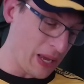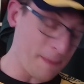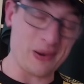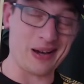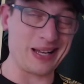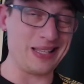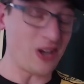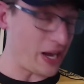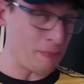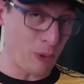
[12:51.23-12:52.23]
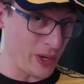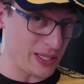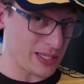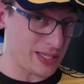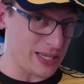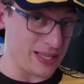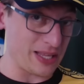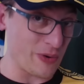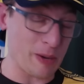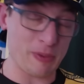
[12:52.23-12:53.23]
by nine points, and the
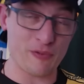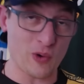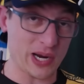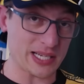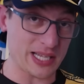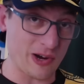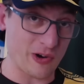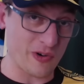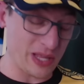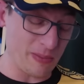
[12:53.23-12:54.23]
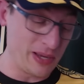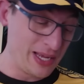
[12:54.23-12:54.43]
rugby forecast algorithm